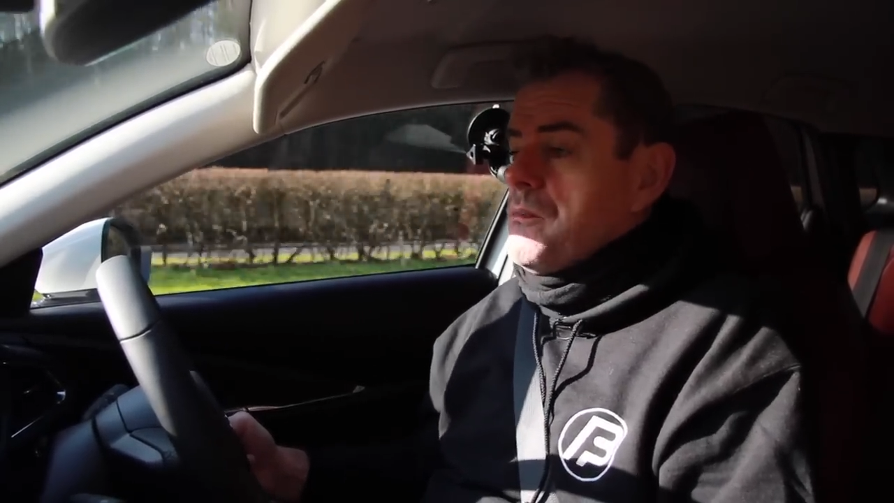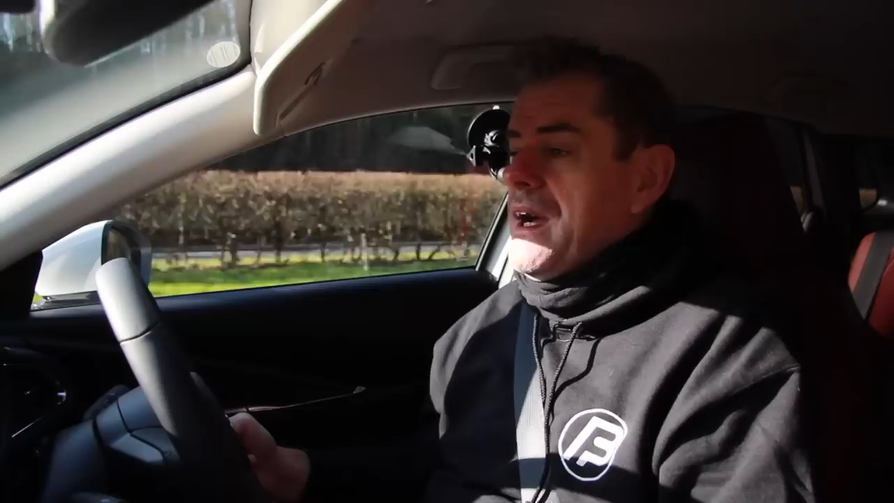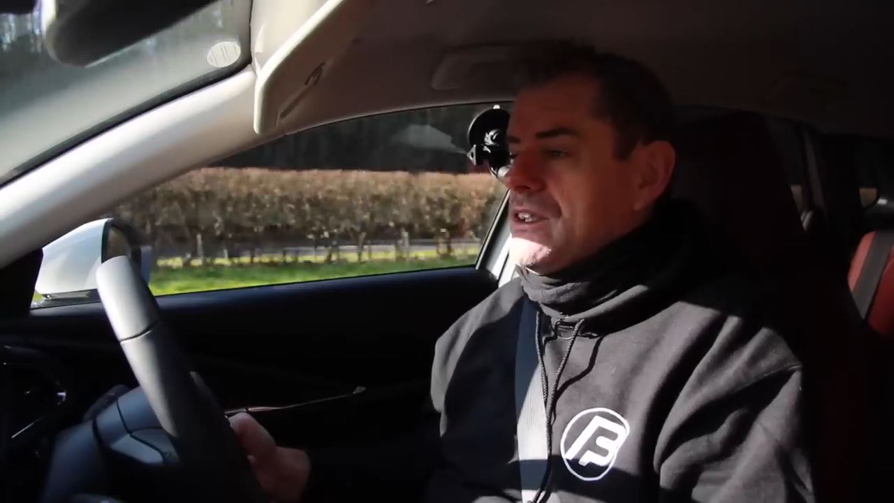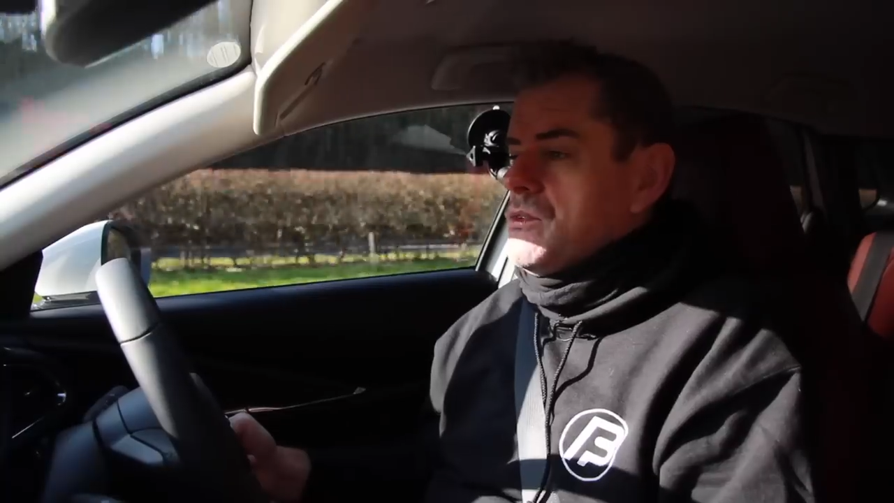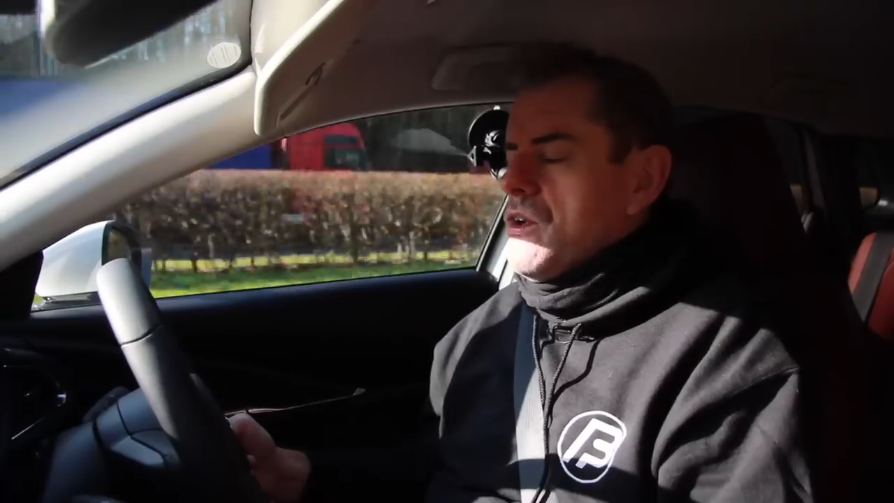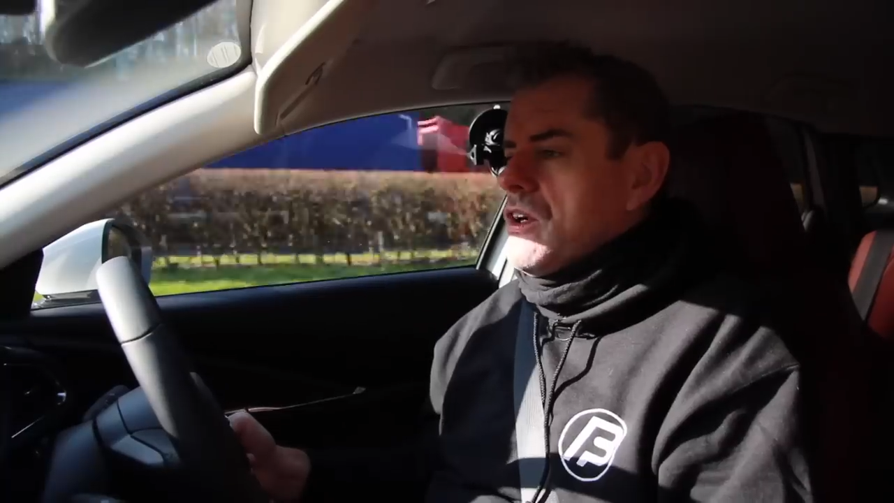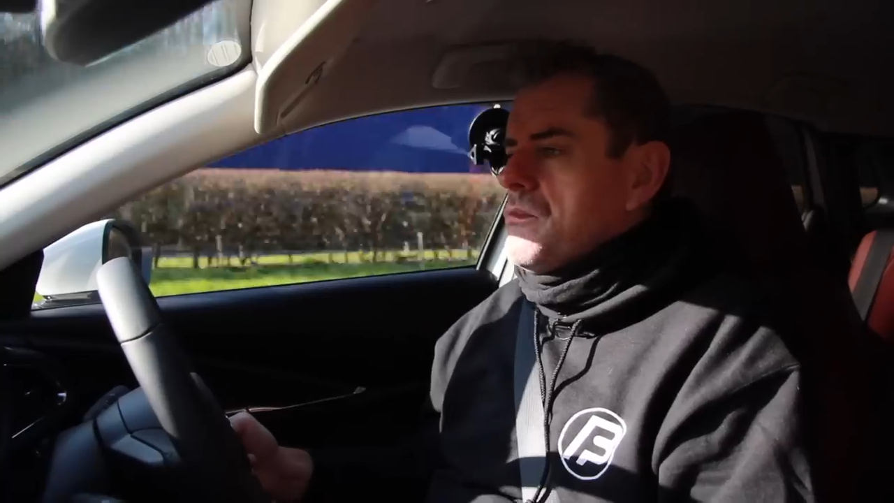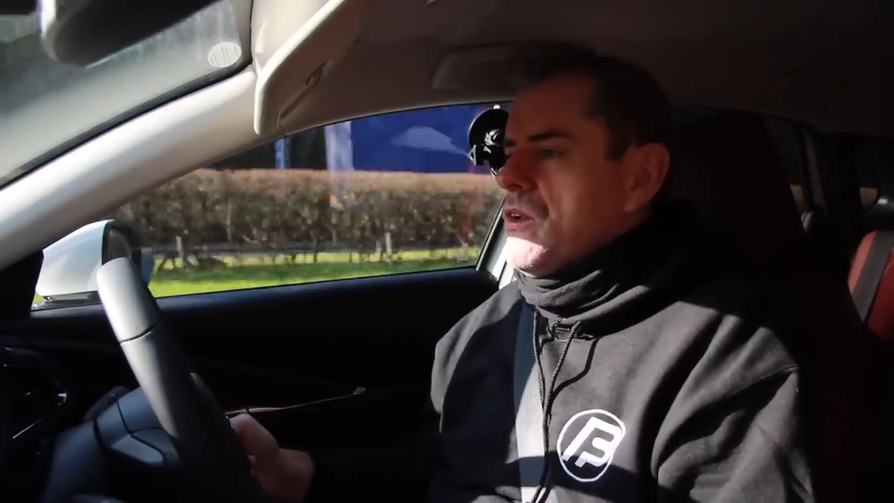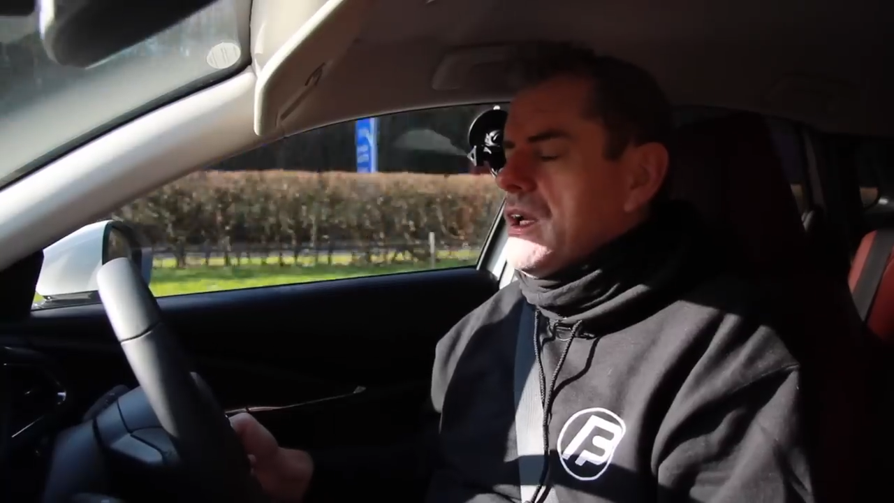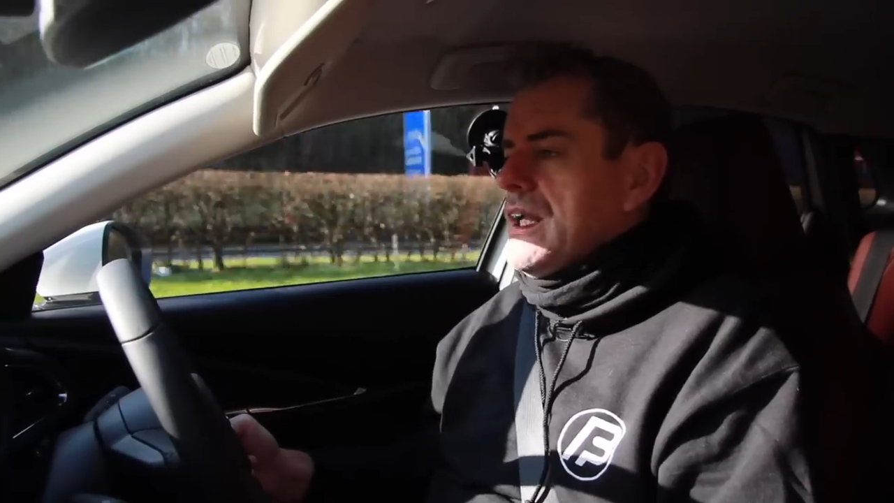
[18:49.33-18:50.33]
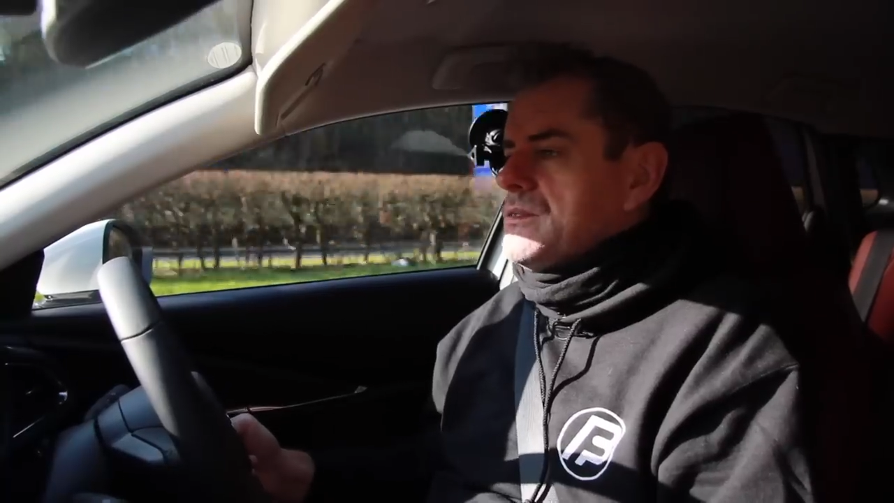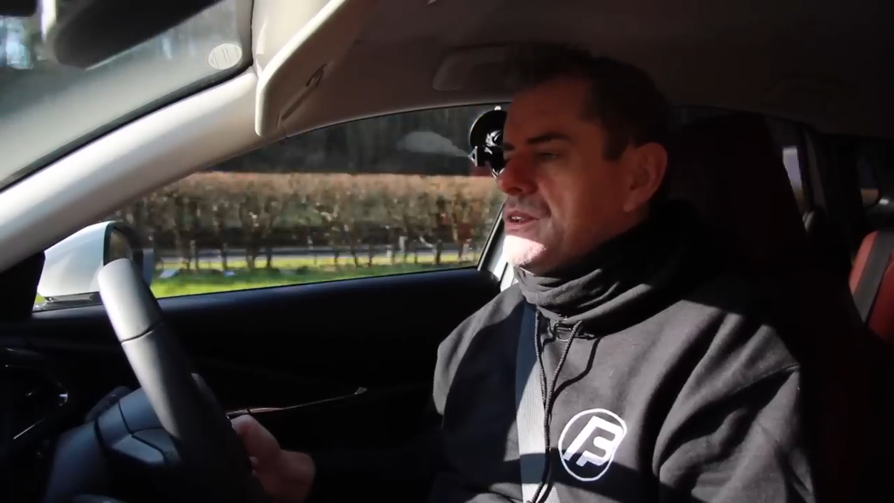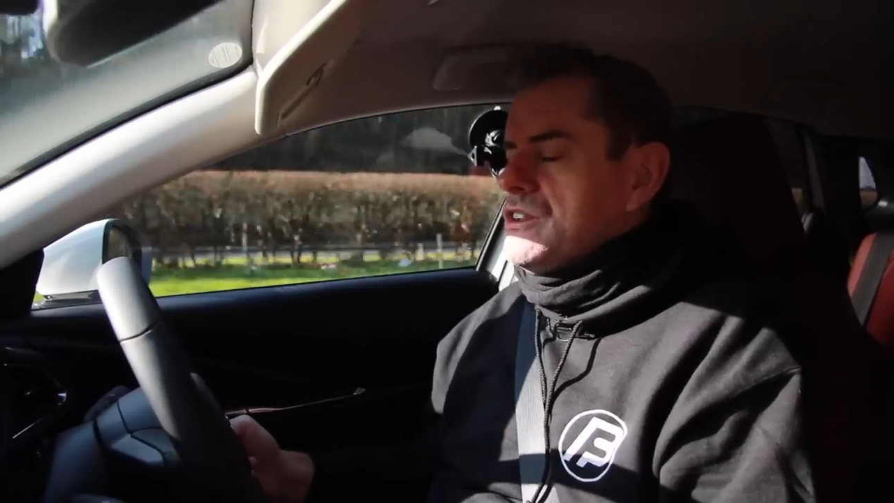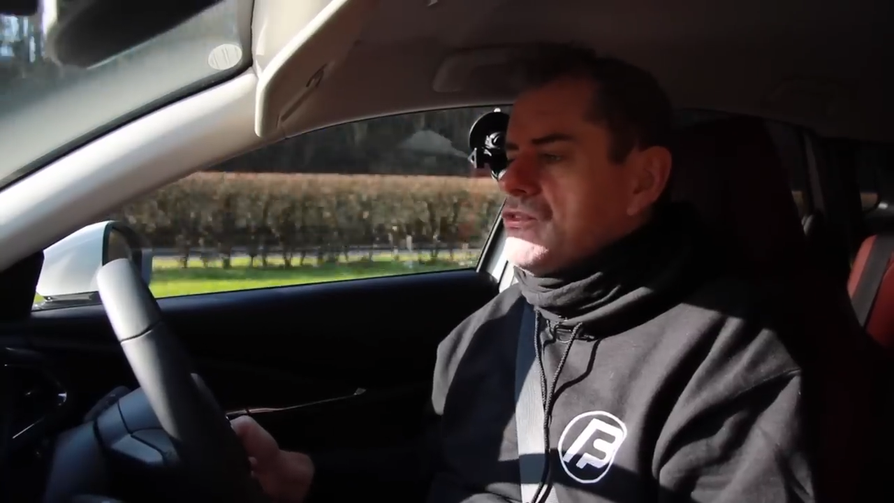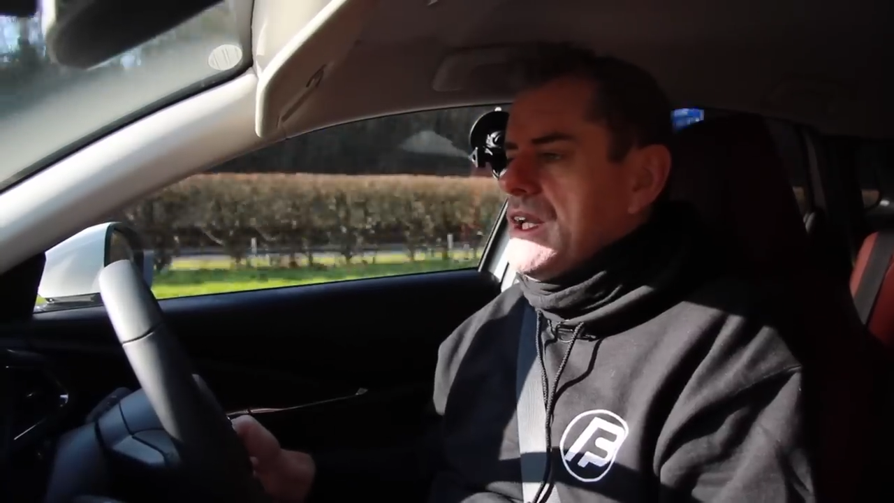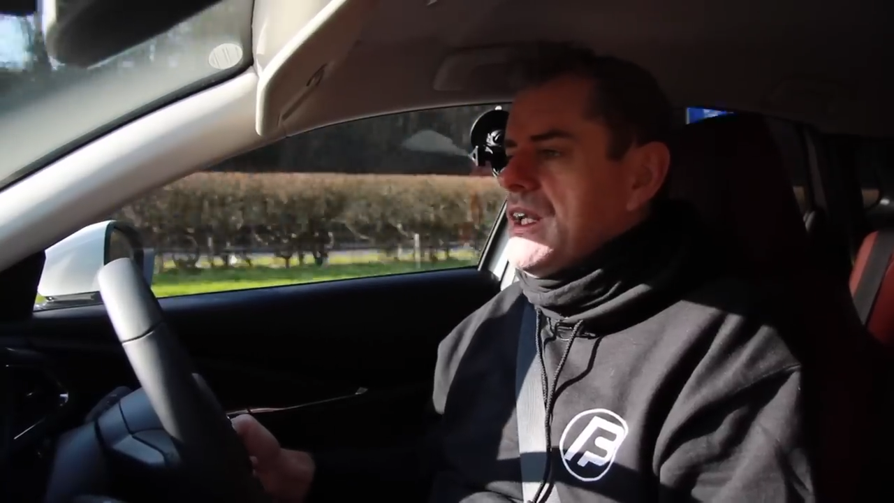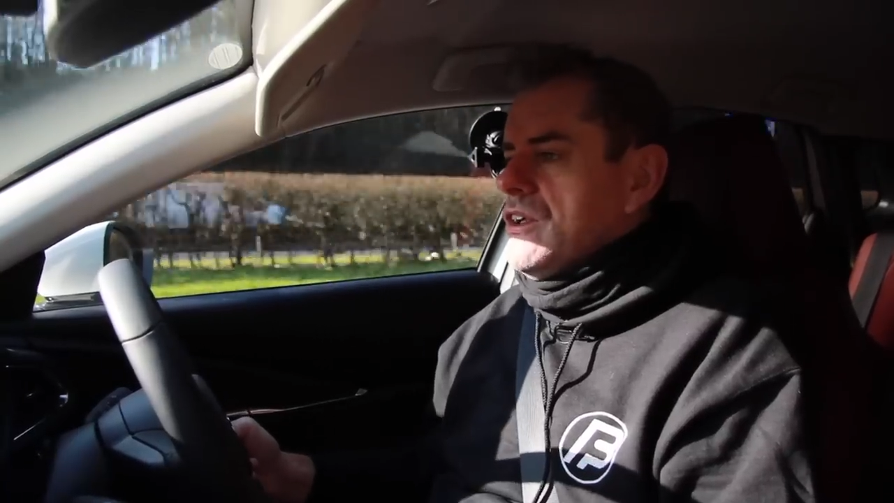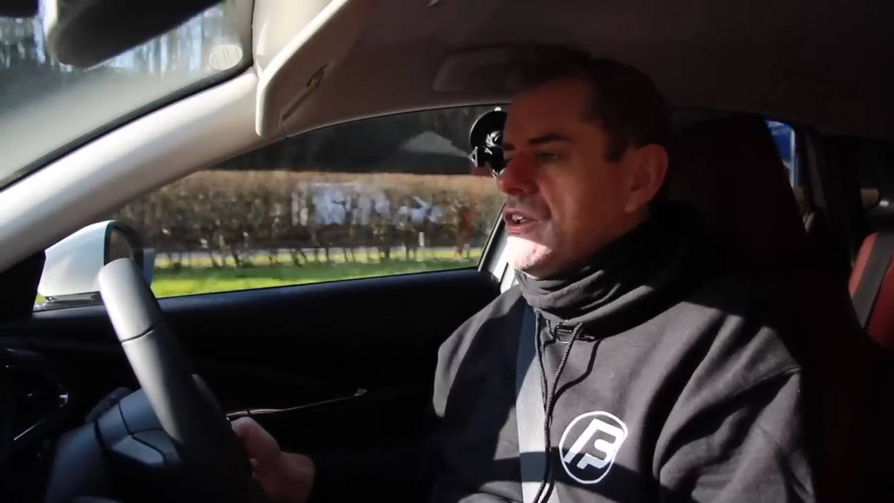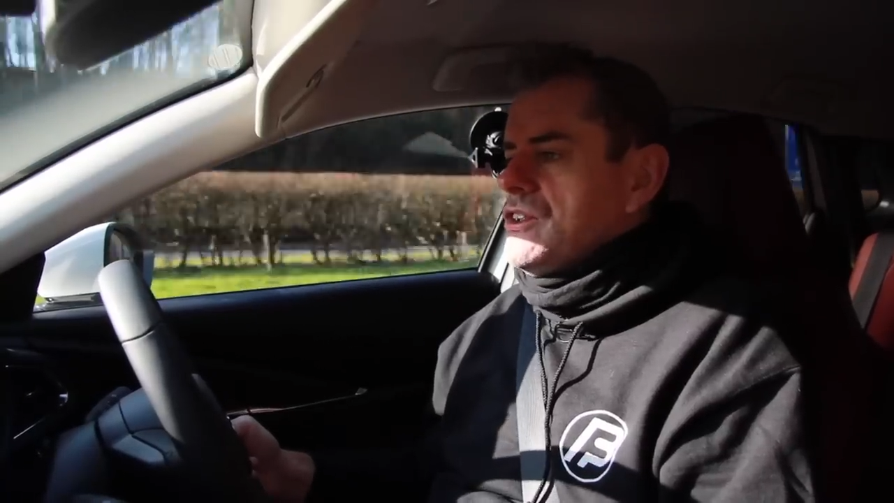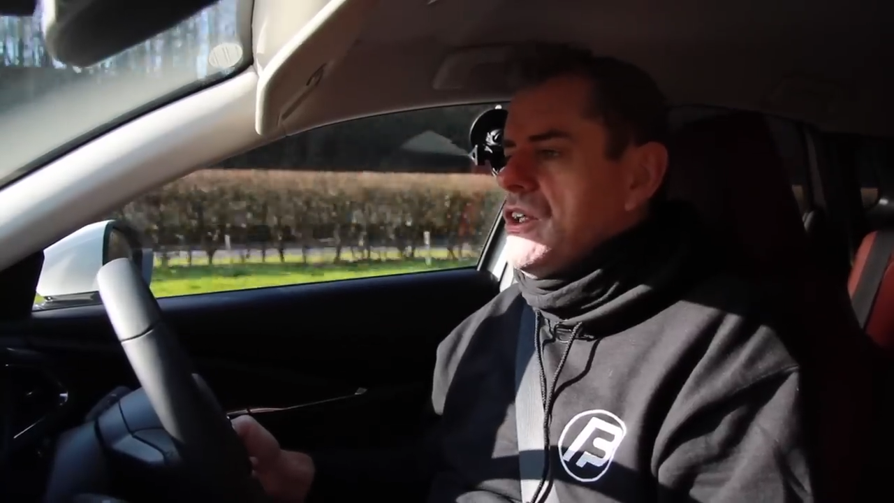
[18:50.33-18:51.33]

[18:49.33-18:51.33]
back to work more or less, which is really good.